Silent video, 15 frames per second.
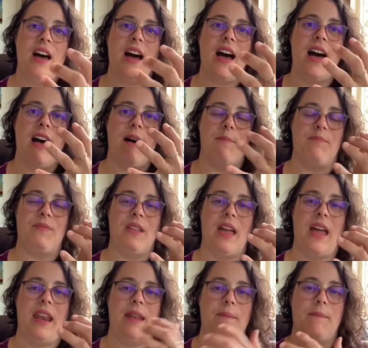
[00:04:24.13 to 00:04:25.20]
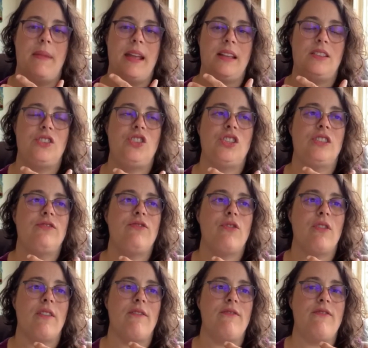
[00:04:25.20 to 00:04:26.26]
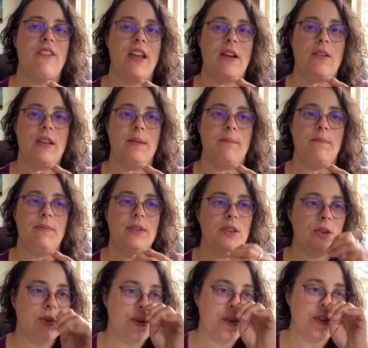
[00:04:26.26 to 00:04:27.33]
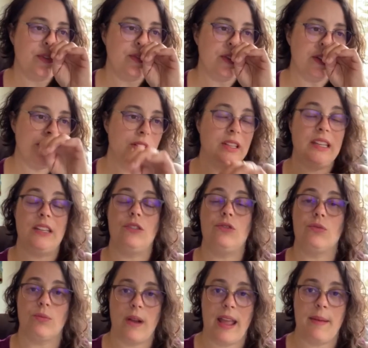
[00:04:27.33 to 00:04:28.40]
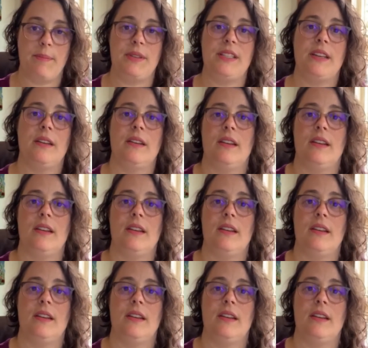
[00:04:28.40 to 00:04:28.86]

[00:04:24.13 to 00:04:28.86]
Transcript: and it makes just for a very beautifully draped